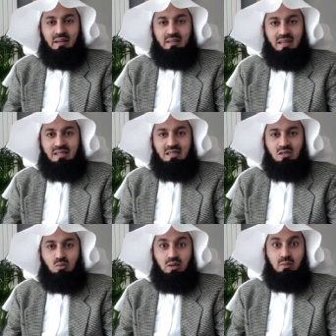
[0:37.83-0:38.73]

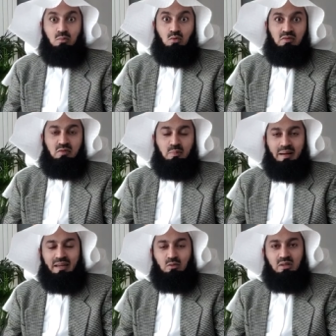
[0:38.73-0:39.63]
Yes, we're moved
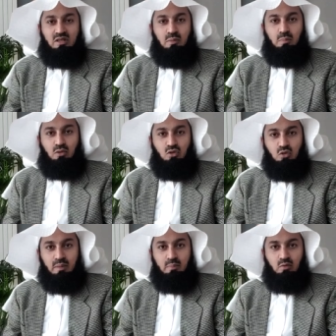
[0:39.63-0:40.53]
by it. We're supposed
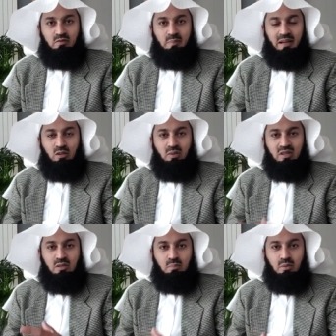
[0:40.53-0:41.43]
to be moved by it.
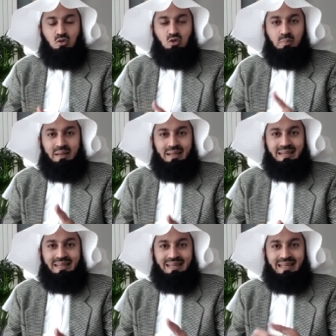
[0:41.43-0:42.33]
We're supposed to be
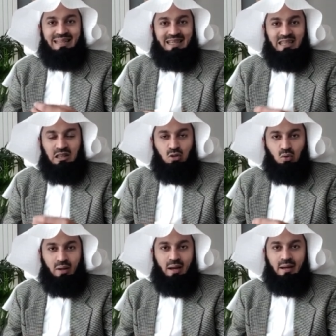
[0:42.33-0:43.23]
reading the
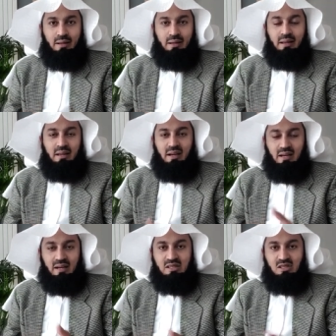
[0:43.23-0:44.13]
Quran. I
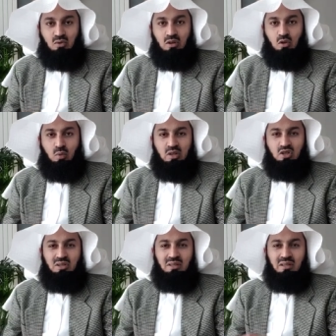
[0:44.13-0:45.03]
ask you a
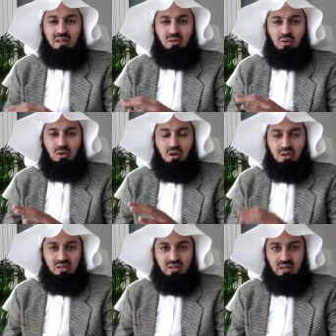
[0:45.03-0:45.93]
question in all
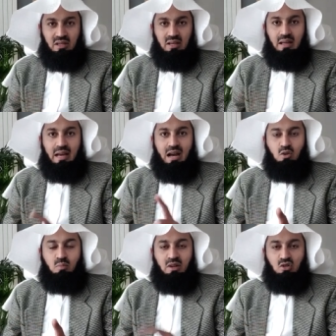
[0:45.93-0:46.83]
honesty
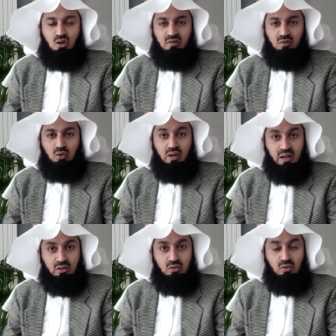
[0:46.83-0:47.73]
How much of
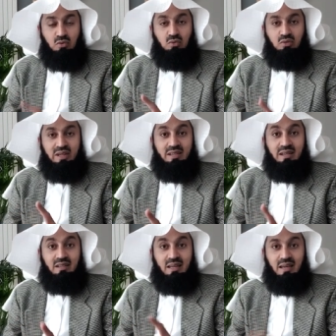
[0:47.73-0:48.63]
Quran do you
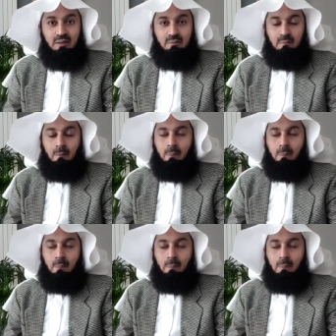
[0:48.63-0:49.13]
read a day?